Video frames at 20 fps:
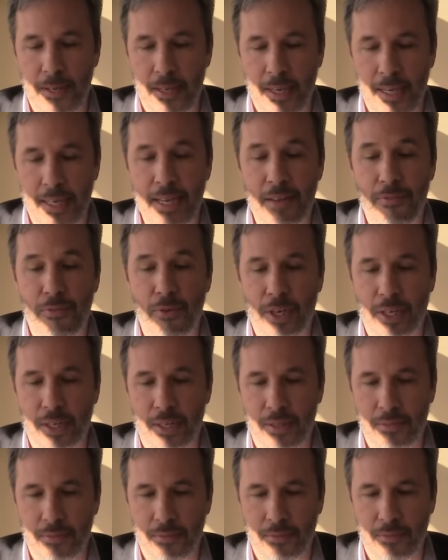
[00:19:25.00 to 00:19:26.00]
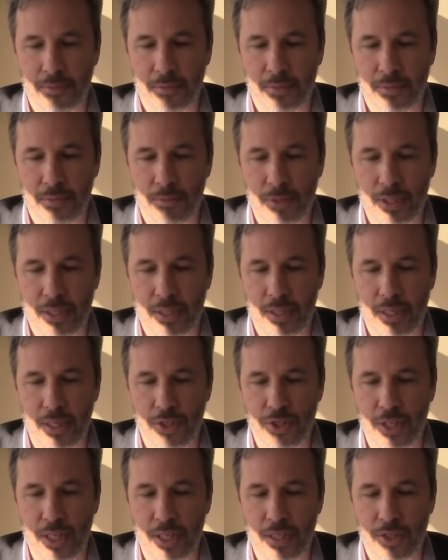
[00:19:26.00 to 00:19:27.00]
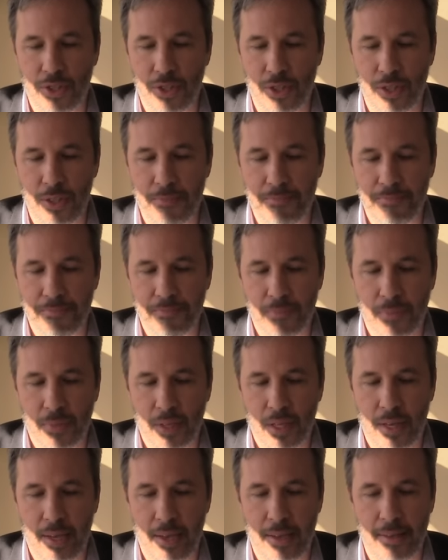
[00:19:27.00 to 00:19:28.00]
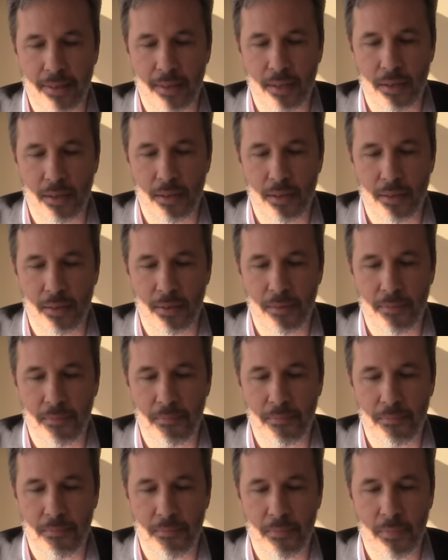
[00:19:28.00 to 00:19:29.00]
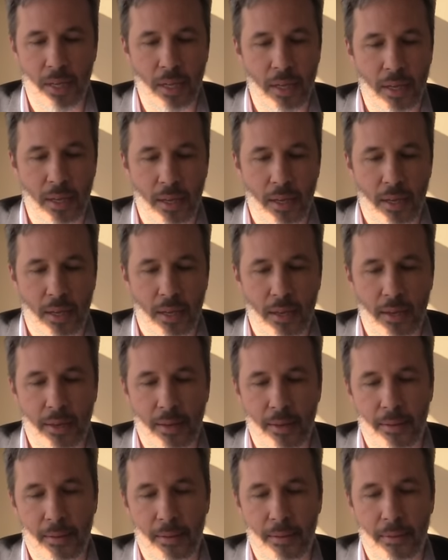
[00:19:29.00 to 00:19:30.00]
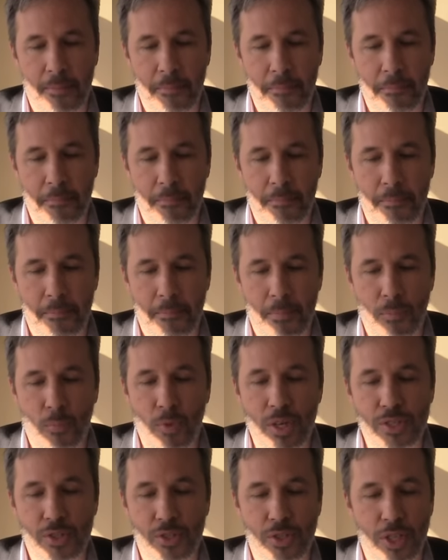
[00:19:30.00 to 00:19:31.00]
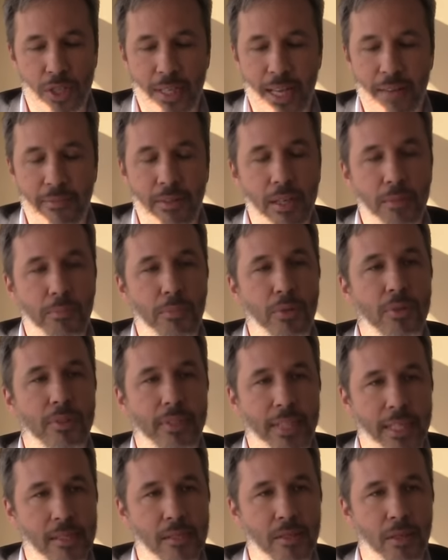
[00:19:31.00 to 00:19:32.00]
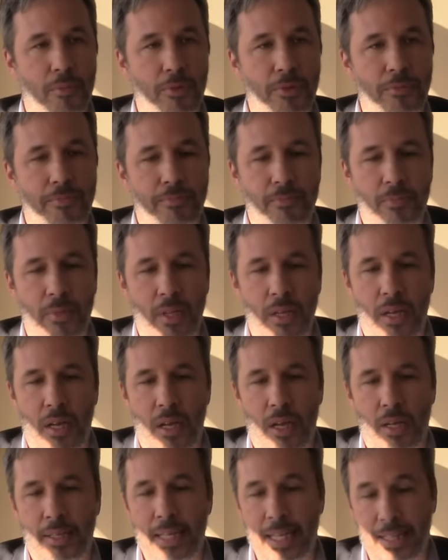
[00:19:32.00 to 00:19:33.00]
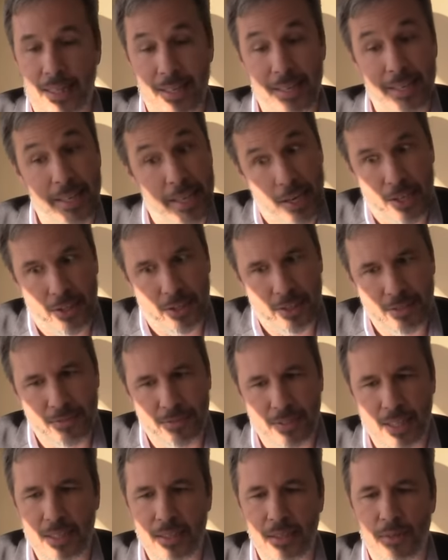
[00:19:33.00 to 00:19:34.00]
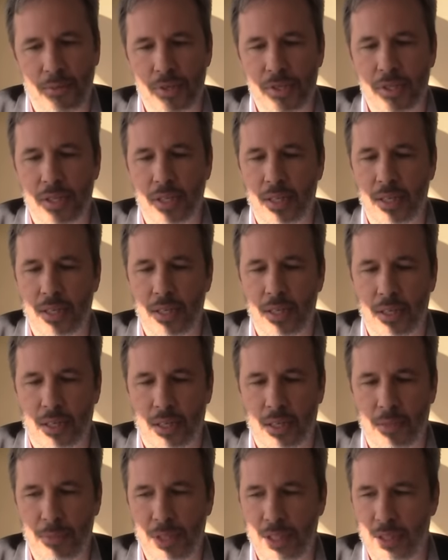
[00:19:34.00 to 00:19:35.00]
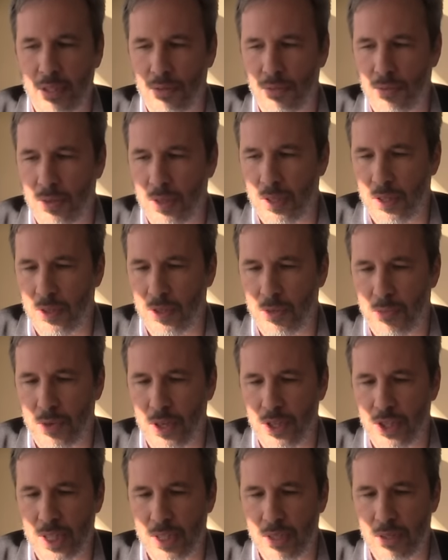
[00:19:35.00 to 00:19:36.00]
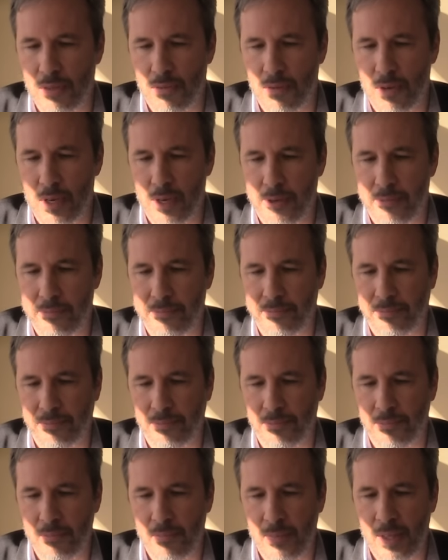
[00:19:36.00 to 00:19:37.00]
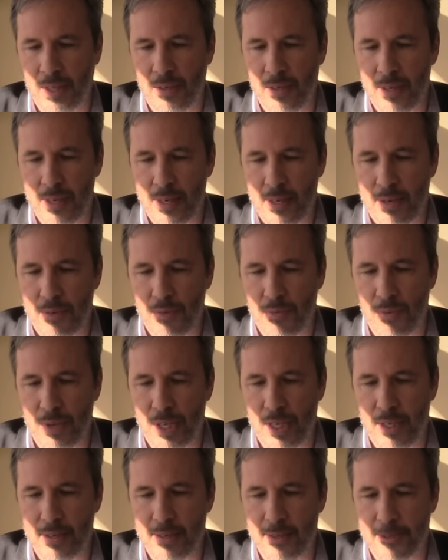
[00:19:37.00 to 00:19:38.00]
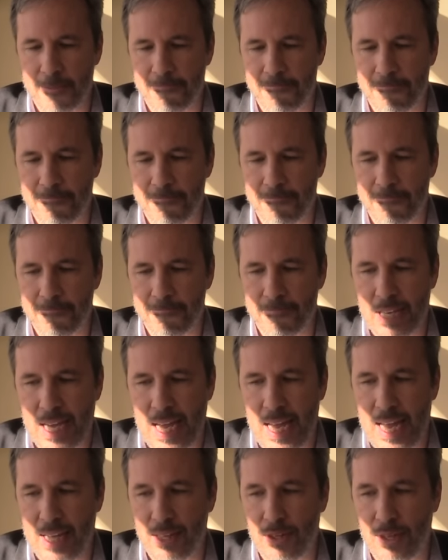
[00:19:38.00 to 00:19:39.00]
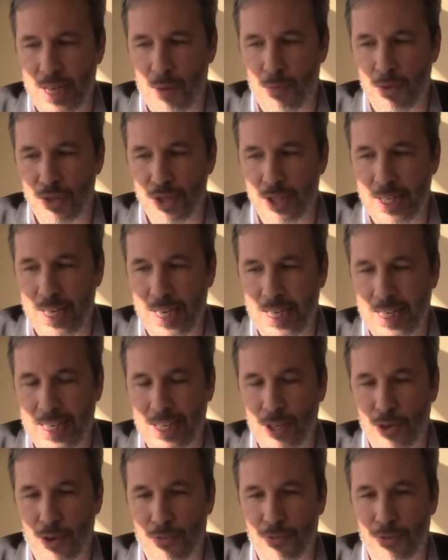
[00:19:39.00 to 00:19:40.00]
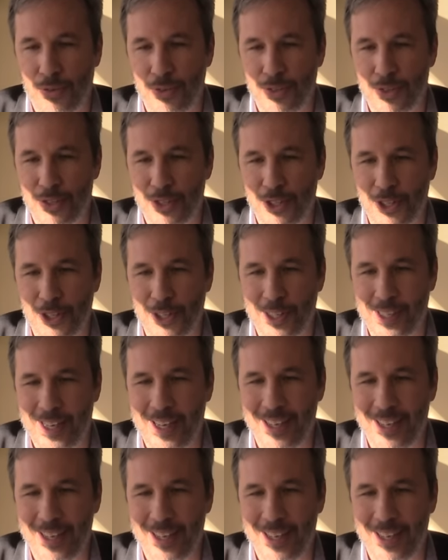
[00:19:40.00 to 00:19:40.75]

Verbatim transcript: in Africa with mm. Angela Jolie, and um, um, was not available that summer. That year, in fact, he was totally uh, committed to another project. So um, we um, I had I was like an orphan suddenly,